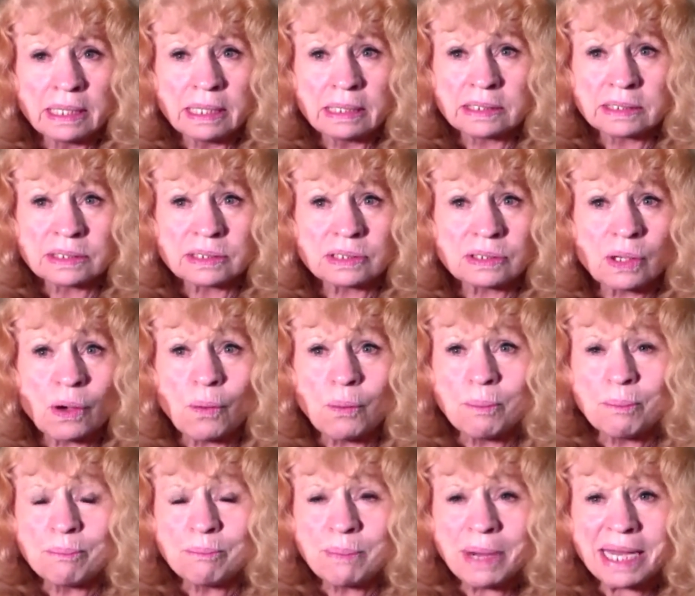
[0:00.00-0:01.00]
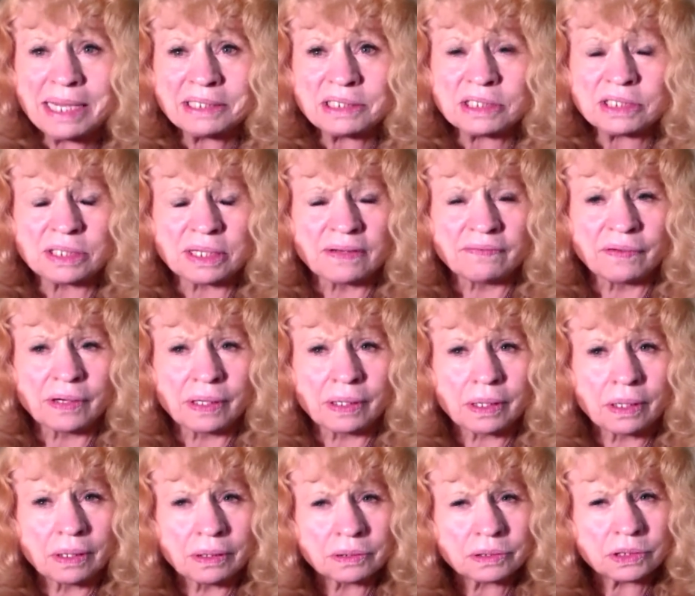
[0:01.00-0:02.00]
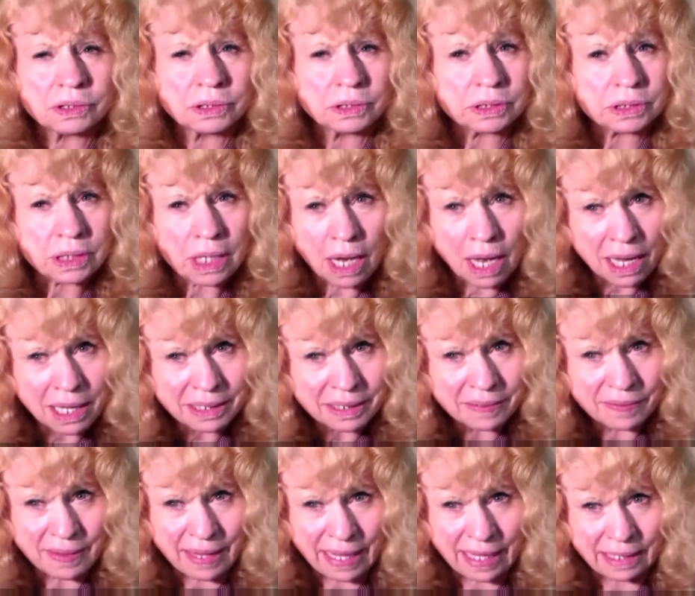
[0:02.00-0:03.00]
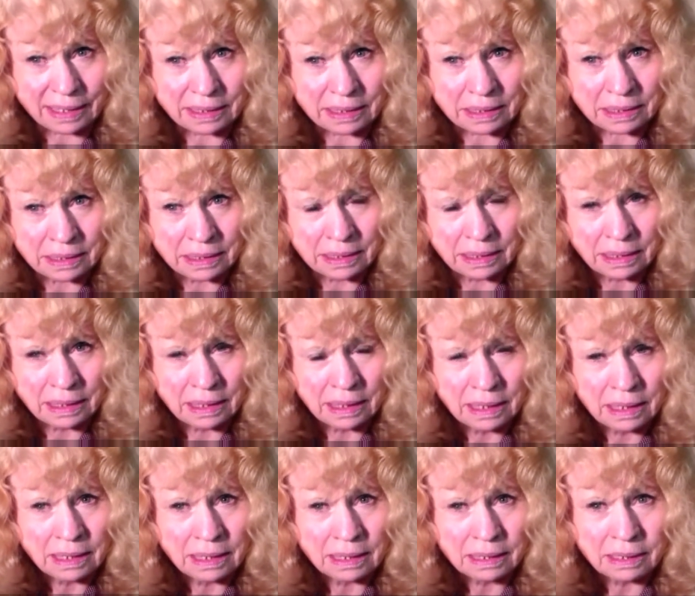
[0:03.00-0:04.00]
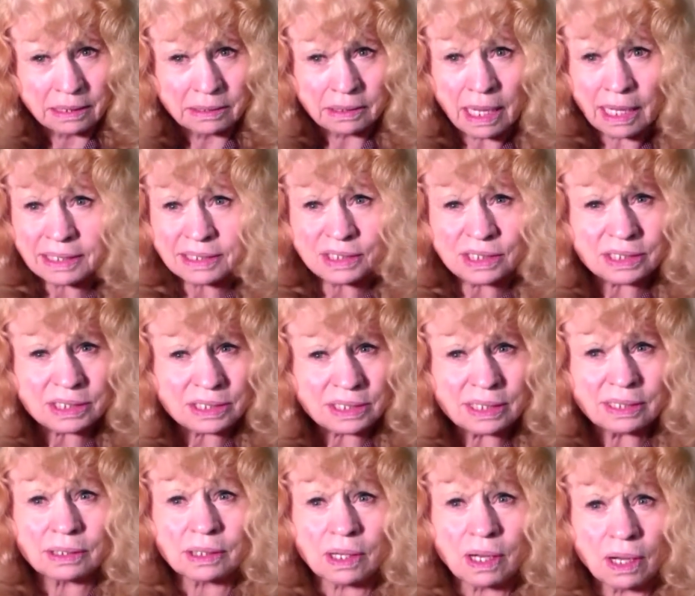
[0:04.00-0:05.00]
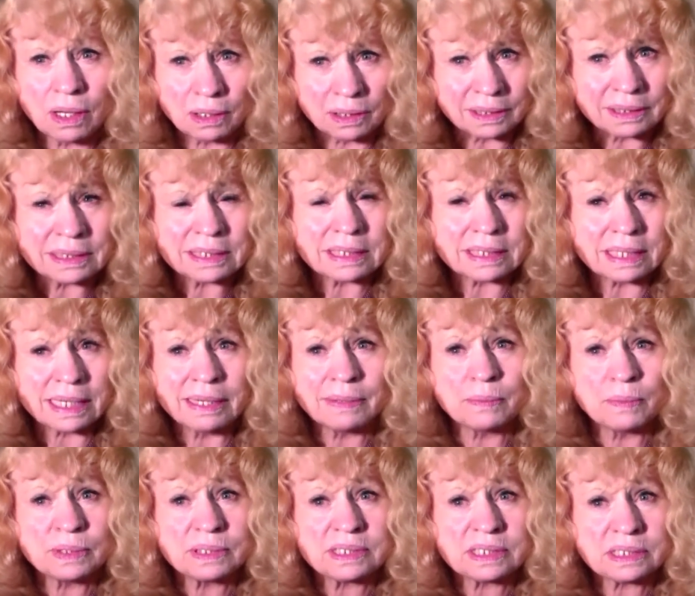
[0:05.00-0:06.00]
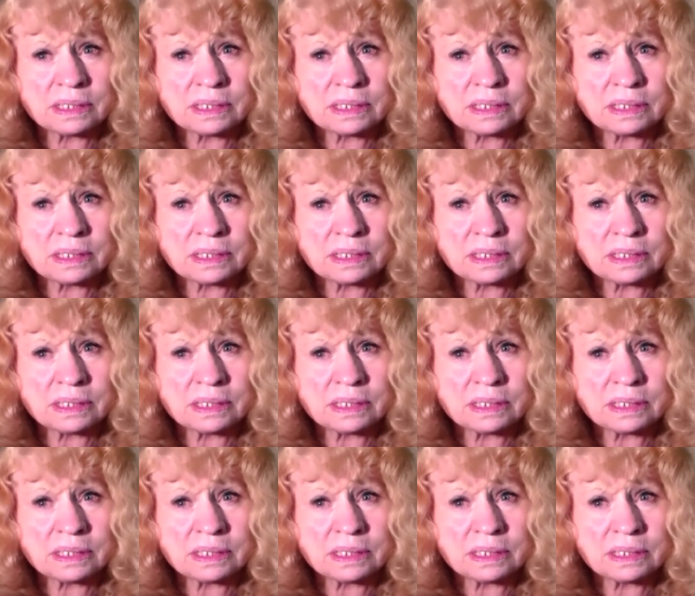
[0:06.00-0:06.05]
So much of our culture taught that. Not just in cults, it was